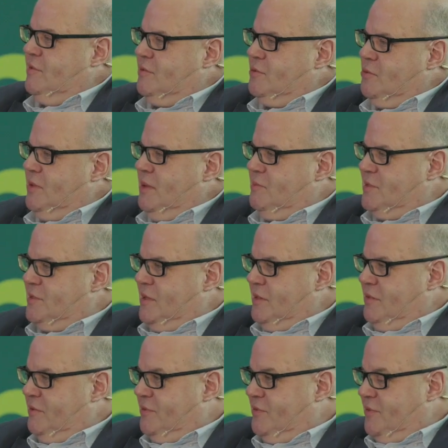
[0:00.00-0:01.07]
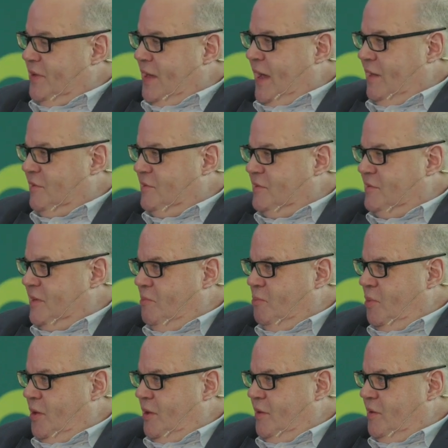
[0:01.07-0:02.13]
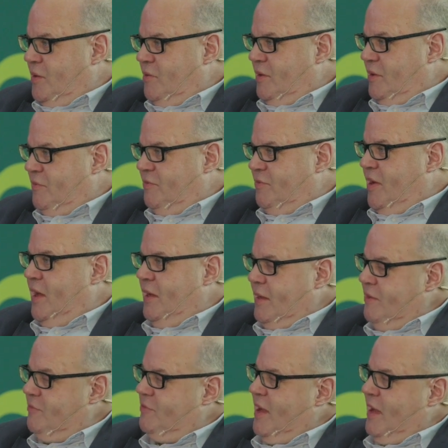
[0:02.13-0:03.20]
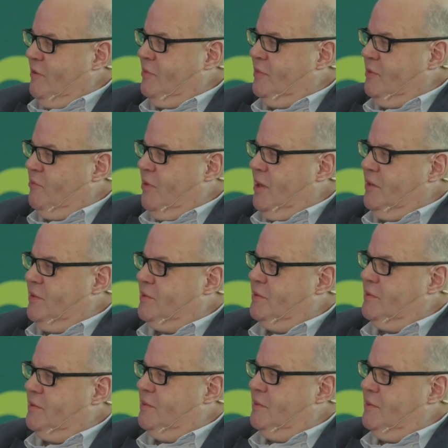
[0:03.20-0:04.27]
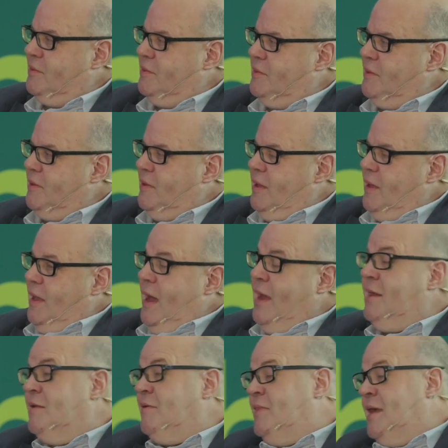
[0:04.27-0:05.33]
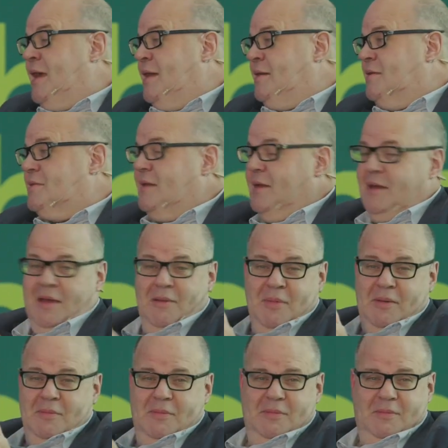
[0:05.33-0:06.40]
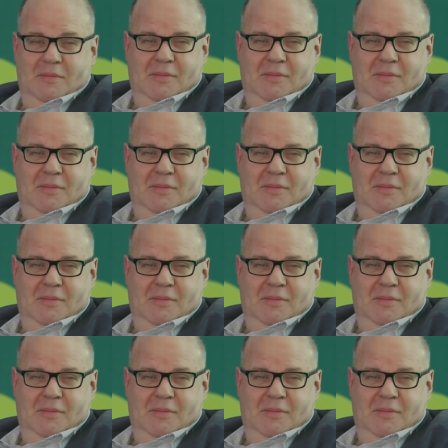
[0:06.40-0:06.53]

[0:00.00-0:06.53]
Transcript: saw himself as someone who had finally found the right. And in the end, it's like, I mean,